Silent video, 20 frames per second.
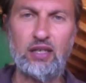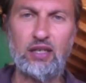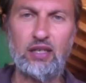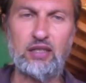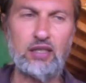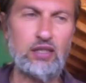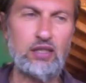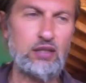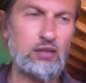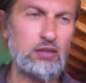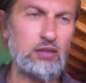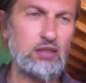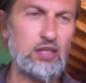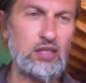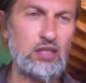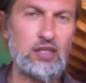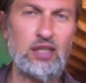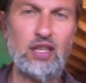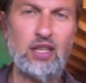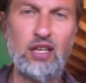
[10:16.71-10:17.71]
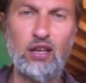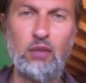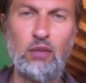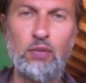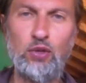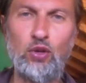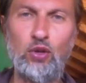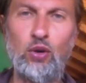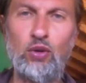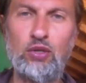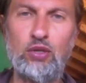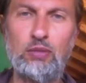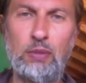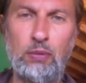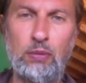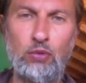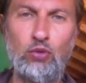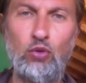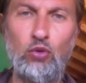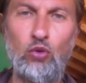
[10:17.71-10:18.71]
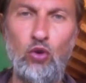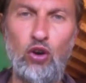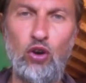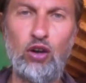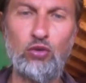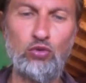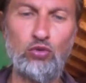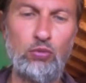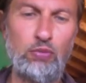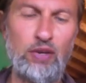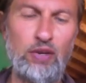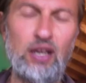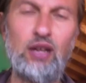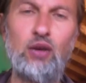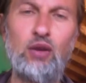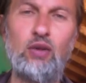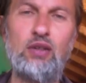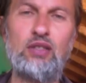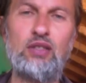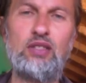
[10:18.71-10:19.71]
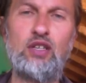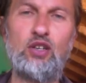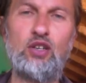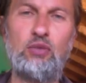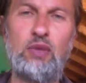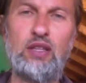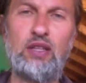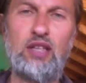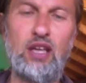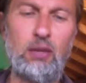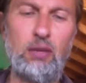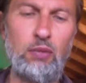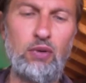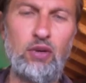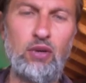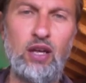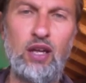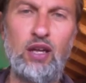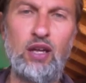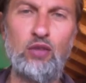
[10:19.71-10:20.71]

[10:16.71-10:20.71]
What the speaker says: And just think about all these people who work to bring all this thing on my table,